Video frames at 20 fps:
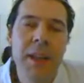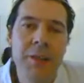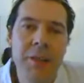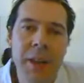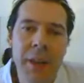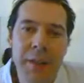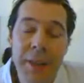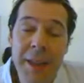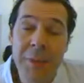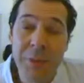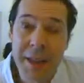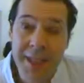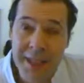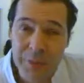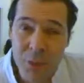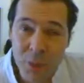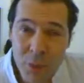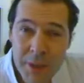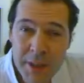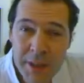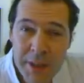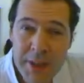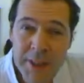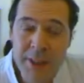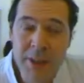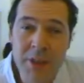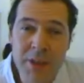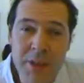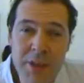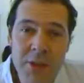When I think back to my own
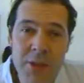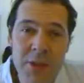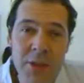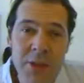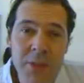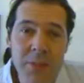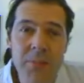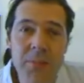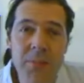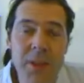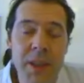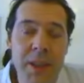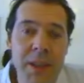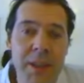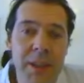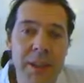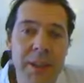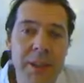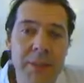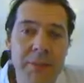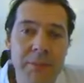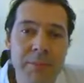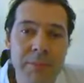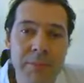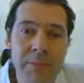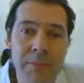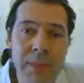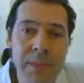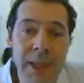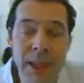days at school,
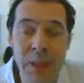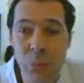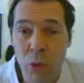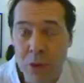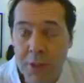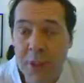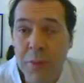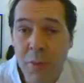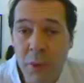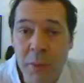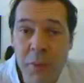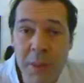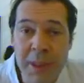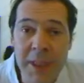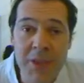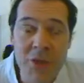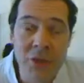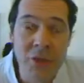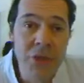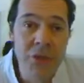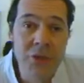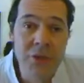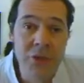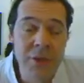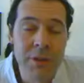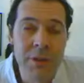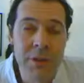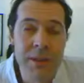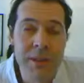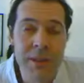I was a perpetual student.